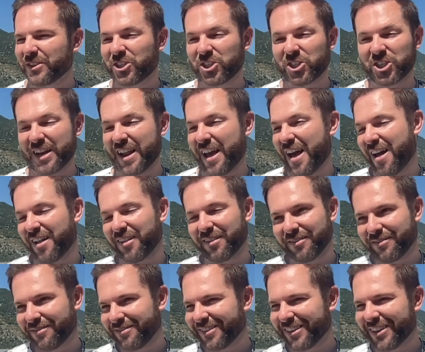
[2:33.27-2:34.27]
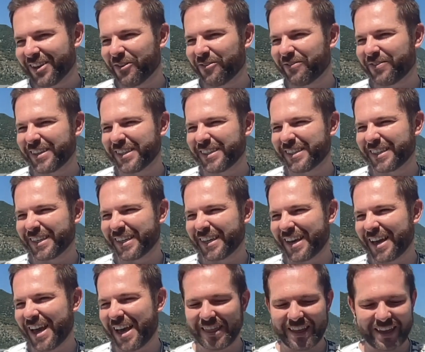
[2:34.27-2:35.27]
Chanel,
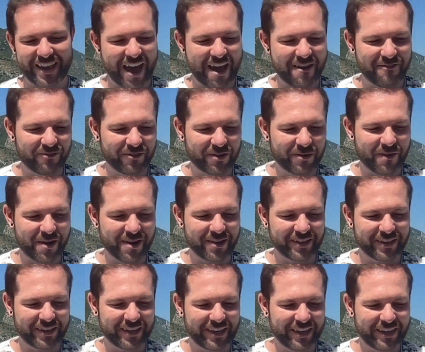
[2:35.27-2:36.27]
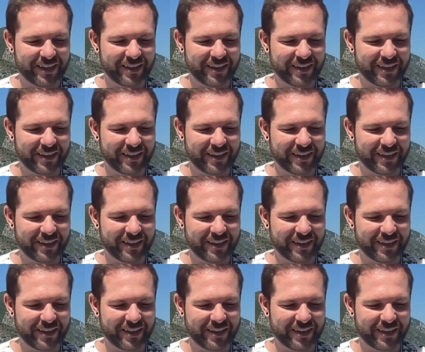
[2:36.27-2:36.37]
obviously. I think everyone